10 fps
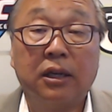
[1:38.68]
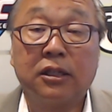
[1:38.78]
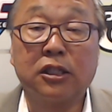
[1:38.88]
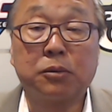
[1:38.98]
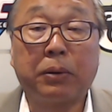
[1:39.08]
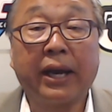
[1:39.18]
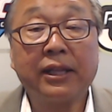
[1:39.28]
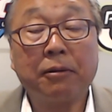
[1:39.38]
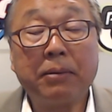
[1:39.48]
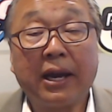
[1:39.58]

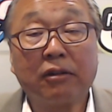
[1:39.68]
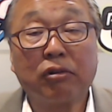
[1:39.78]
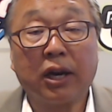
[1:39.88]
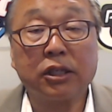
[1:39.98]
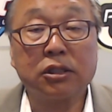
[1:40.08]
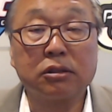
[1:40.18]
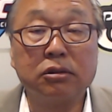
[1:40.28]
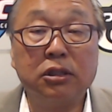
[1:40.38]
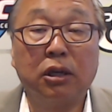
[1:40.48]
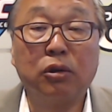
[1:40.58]
Despite the back fracture,
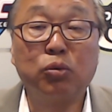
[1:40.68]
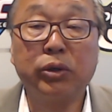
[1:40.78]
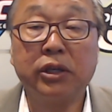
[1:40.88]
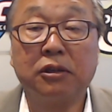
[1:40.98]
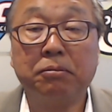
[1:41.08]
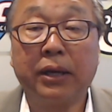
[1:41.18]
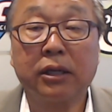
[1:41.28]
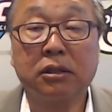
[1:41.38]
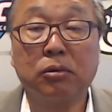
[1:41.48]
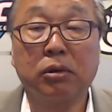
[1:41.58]
no real
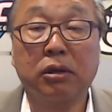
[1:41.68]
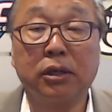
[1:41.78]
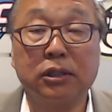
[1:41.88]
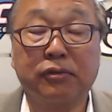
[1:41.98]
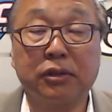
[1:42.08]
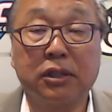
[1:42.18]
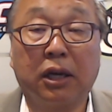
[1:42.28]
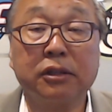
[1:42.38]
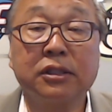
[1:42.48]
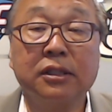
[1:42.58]
medical worries for
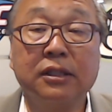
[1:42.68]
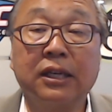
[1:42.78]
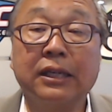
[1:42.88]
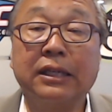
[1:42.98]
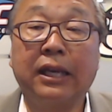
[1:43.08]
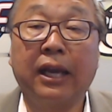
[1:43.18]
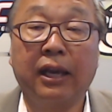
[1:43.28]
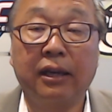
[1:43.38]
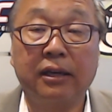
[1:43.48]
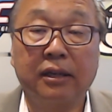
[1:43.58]
Dalton
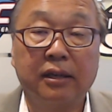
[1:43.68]
Kincaid.